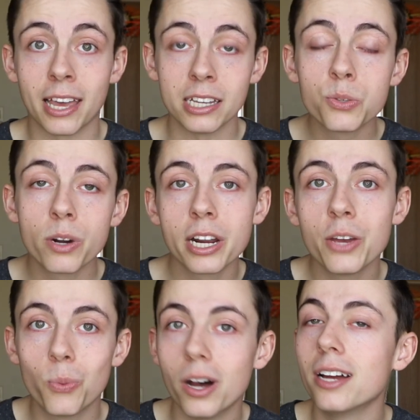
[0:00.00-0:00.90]
guess where
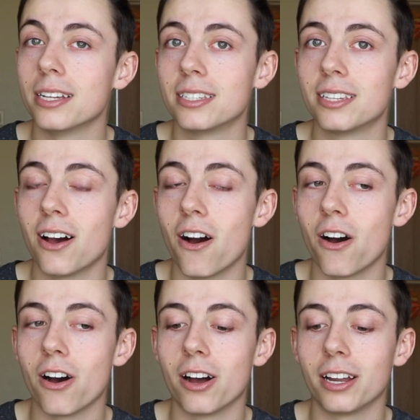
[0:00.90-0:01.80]
he was
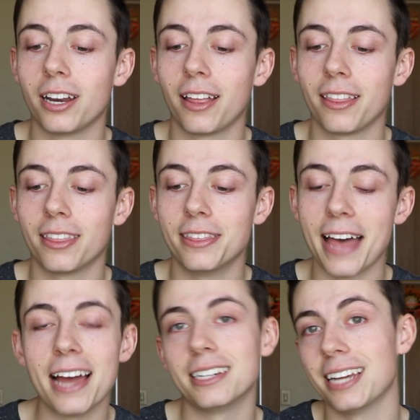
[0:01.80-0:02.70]
on
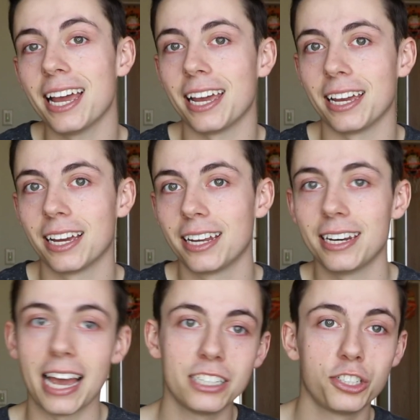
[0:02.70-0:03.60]
that day,
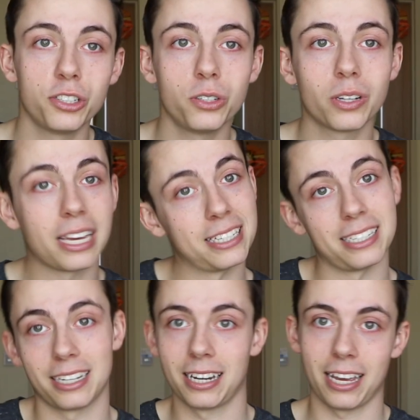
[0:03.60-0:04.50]
National
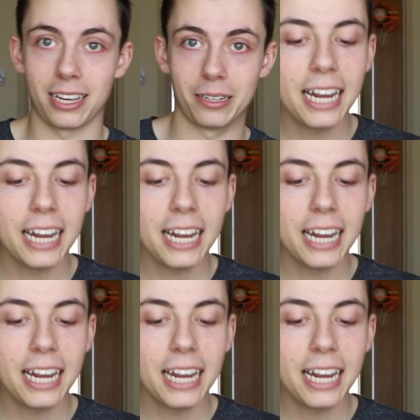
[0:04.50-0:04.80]
Kissing Day?